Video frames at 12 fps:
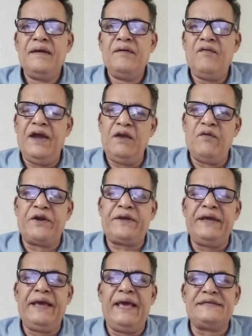While
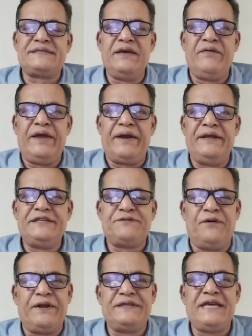working as governess.
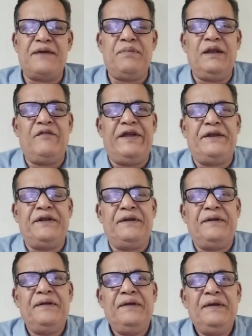For example,
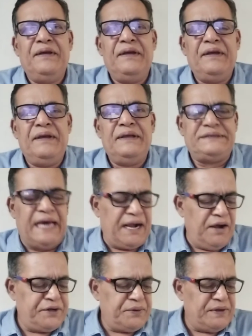when
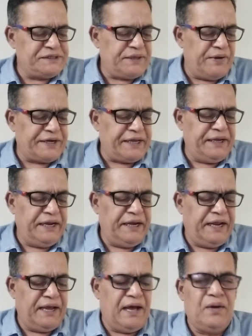Charlotte was working in
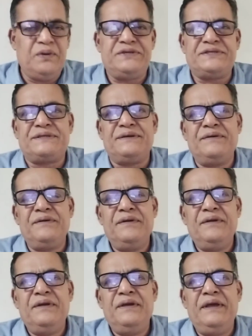a house,
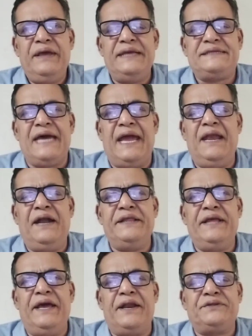a child
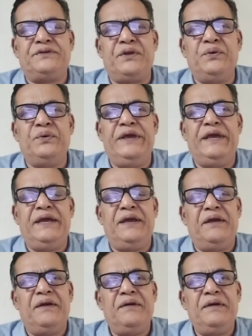there threw
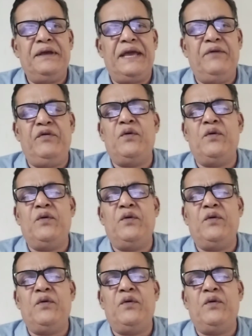a heavy